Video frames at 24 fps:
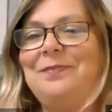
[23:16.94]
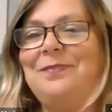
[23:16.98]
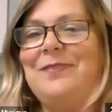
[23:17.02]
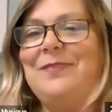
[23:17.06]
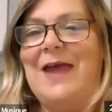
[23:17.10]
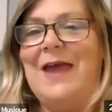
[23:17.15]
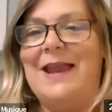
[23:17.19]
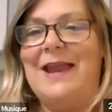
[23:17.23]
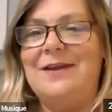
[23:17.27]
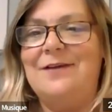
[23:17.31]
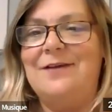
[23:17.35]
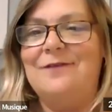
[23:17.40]

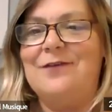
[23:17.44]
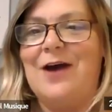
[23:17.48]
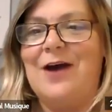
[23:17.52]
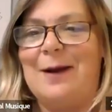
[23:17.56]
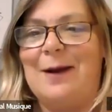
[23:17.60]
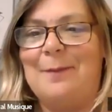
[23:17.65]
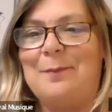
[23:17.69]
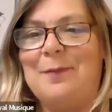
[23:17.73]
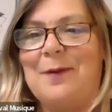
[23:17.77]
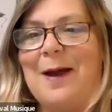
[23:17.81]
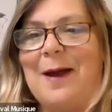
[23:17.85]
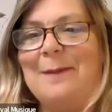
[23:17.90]
then you've got
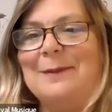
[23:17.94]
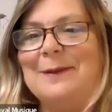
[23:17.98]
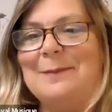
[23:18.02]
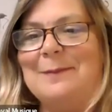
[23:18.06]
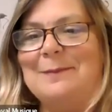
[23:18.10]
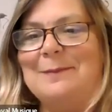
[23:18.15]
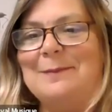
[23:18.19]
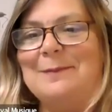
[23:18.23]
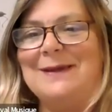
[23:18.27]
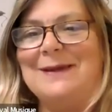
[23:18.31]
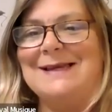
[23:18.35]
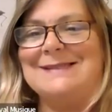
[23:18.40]
a problem
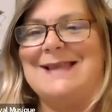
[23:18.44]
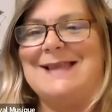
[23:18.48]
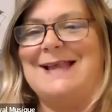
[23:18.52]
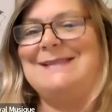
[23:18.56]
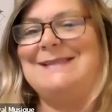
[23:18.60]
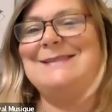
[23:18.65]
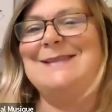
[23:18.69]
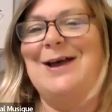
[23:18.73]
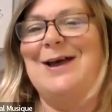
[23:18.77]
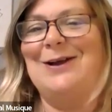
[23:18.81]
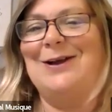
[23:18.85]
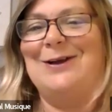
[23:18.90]
because
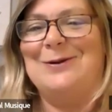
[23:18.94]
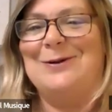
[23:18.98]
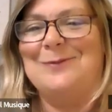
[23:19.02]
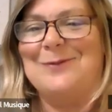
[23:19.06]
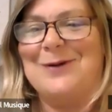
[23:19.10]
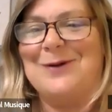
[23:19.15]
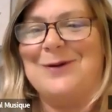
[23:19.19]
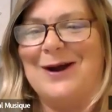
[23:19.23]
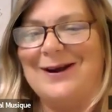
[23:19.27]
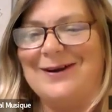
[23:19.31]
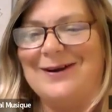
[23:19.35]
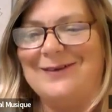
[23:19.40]
that's not going to
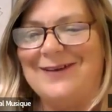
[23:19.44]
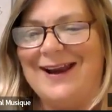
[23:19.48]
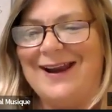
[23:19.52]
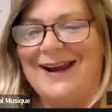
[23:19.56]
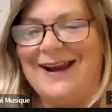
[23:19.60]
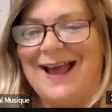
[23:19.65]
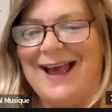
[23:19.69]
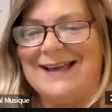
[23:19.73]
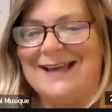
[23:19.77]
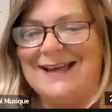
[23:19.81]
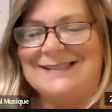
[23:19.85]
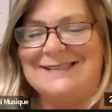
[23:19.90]
work, right?
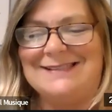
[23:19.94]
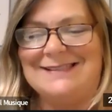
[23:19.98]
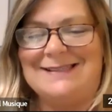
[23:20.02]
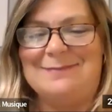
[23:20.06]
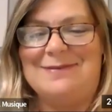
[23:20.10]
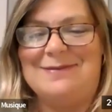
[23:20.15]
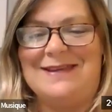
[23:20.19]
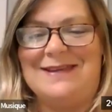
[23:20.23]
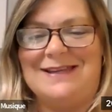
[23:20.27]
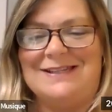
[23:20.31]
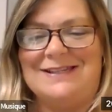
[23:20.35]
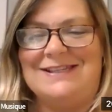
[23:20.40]
It has to
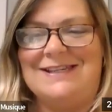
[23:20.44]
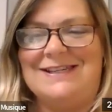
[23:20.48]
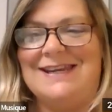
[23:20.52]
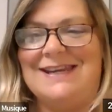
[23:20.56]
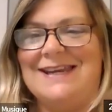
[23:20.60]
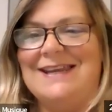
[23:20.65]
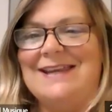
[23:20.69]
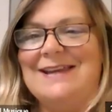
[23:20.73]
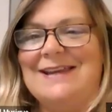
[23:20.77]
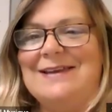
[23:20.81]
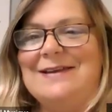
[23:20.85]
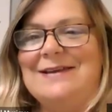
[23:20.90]
be a
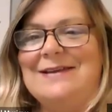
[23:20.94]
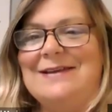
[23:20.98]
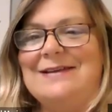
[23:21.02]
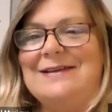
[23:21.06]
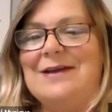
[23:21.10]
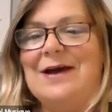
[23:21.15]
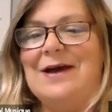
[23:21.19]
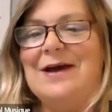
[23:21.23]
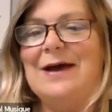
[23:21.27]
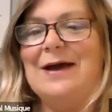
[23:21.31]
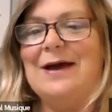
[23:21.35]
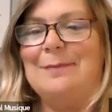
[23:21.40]
G,
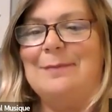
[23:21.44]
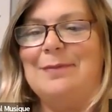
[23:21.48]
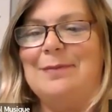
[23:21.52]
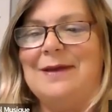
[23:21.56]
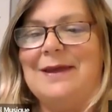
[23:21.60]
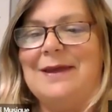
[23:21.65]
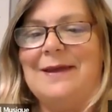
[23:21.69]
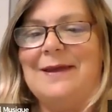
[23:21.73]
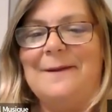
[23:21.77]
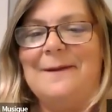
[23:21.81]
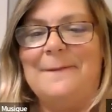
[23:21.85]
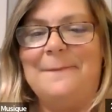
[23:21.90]
not a
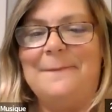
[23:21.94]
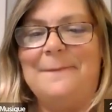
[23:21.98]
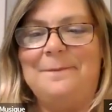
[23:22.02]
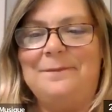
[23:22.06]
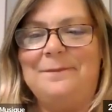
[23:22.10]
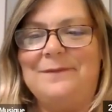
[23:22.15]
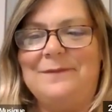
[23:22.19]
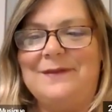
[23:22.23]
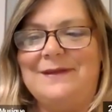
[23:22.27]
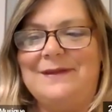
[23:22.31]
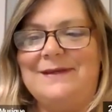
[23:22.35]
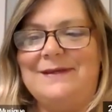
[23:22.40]
B.
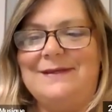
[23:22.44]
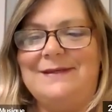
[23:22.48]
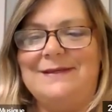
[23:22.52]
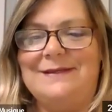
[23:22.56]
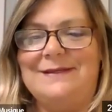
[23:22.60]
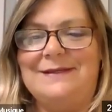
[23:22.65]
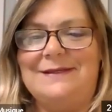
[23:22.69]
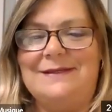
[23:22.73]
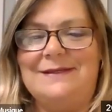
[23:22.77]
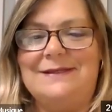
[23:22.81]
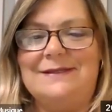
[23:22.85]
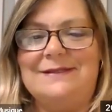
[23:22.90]

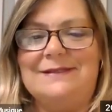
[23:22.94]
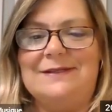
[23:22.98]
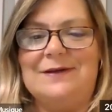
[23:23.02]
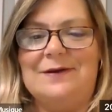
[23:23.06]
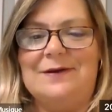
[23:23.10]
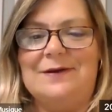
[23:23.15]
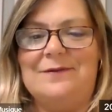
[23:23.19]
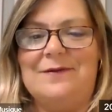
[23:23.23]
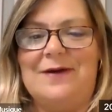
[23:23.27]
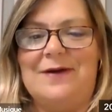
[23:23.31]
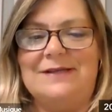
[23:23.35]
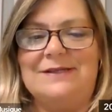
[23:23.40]

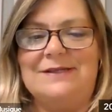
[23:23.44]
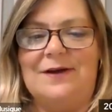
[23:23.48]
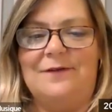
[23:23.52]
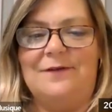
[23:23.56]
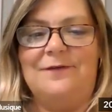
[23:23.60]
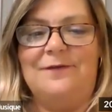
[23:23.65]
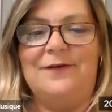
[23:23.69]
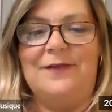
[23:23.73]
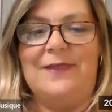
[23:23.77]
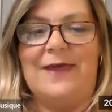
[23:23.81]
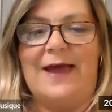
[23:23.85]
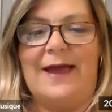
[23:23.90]
So watch
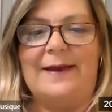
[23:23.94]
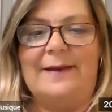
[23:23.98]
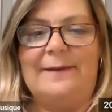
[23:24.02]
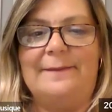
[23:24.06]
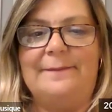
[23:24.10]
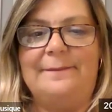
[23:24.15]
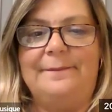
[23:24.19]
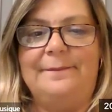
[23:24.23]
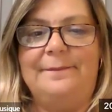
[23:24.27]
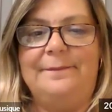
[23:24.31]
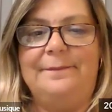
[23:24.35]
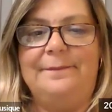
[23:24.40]
out for that.
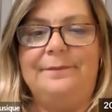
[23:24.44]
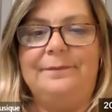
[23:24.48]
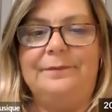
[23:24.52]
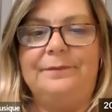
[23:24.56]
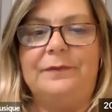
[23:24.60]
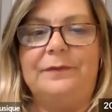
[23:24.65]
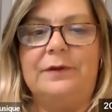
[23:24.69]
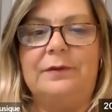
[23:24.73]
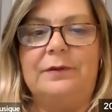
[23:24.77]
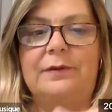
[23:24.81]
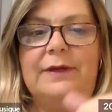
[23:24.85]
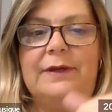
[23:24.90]

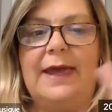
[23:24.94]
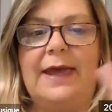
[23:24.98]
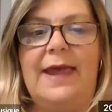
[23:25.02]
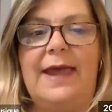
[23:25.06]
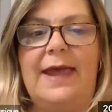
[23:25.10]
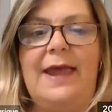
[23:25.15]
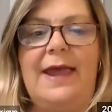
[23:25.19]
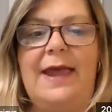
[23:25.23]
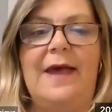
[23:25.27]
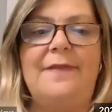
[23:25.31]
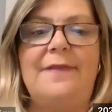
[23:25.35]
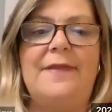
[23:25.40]
Okay,
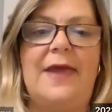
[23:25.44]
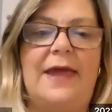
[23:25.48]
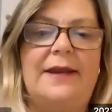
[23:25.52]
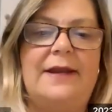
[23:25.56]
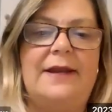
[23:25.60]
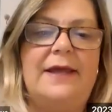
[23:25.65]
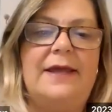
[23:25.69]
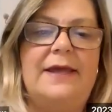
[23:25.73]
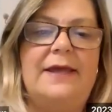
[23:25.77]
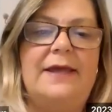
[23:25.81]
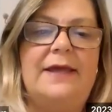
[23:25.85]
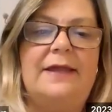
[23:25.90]
and
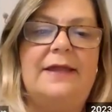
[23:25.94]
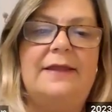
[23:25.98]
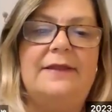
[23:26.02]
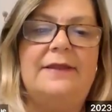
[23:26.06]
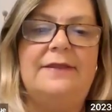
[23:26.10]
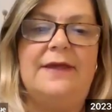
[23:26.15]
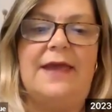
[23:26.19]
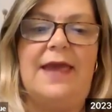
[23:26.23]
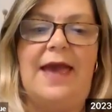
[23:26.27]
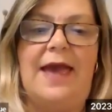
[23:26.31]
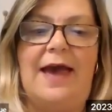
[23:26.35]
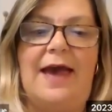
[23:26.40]
then
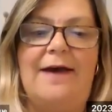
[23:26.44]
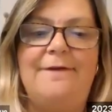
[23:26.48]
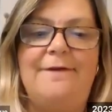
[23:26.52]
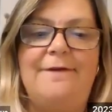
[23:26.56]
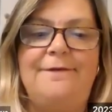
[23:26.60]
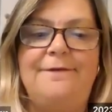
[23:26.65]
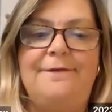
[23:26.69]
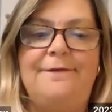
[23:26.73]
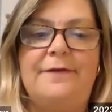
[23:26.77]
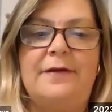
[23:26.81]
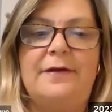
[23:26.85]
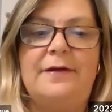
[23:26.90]
the
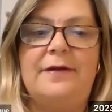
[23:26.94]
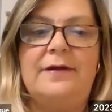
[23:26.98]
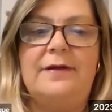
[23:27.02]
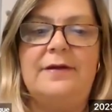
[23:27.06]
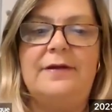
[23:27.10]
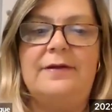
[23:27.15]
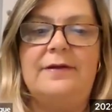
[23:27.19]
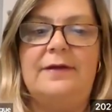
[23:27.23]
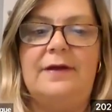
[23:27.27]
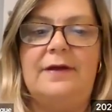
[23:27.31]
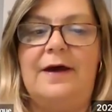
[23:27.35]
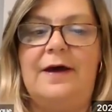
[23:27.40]
F
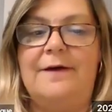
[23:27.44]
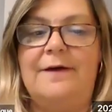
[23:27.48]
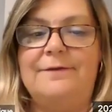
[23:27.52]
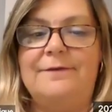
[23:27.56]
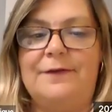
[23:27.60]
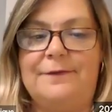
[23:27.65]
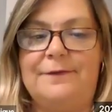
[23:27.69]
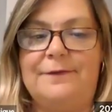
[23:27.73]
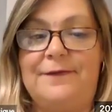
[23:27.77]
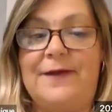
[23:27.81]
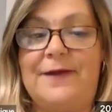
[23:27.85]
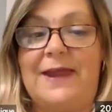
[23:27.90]
of
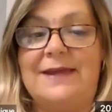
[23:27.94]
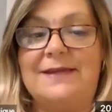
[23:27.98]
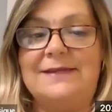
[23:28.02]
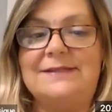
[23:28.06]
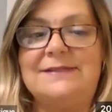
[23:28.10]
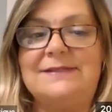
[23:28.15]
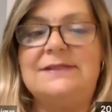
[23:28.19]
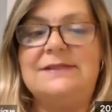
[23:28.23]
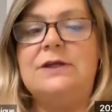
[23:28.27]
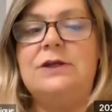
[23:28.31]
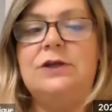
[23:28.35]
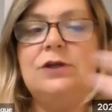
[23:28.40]
the
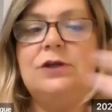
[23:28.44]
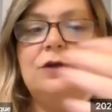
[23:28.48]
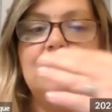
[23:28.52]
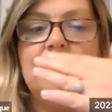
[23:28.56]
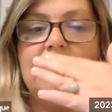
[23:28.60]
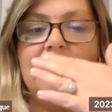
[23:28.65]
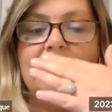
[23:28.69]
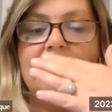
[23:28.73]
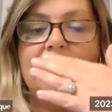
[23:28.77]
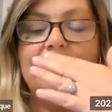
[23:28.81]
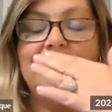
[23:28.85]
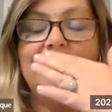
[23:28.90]
face, you
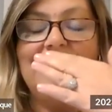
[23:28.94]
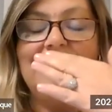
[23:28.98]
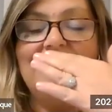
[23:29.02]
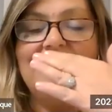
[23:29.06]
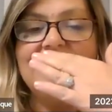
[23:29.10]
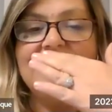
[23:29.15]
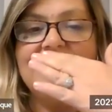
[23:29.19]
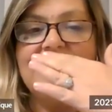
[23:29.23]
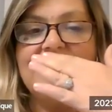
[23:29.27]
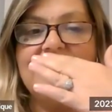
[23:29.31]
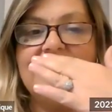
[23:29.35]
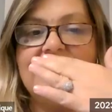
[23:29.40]
wouldn't
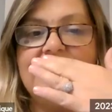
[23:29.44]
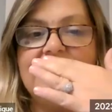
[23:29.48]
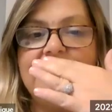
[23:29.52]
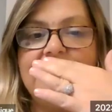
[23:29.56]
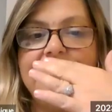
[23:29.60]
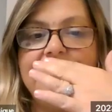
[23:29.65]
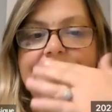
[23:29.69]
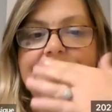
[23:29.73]
place it,